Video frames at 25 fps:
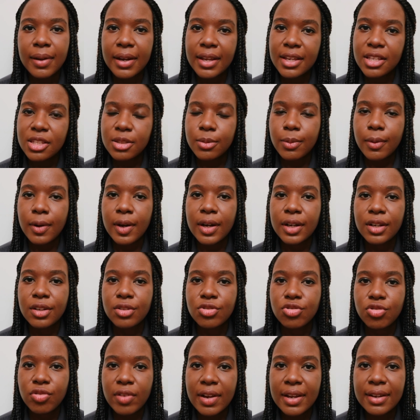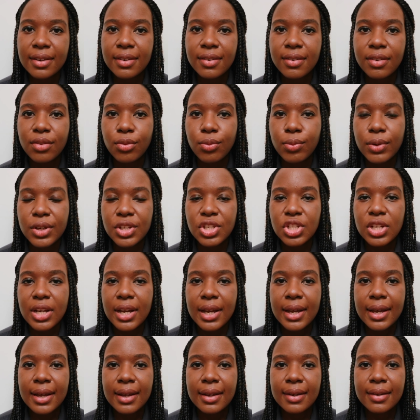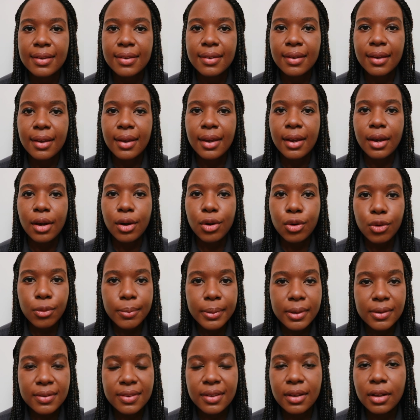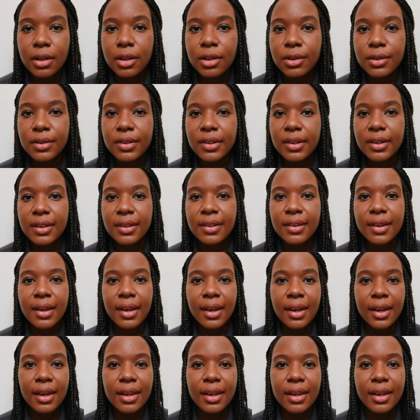place where I could rent which had all bills included.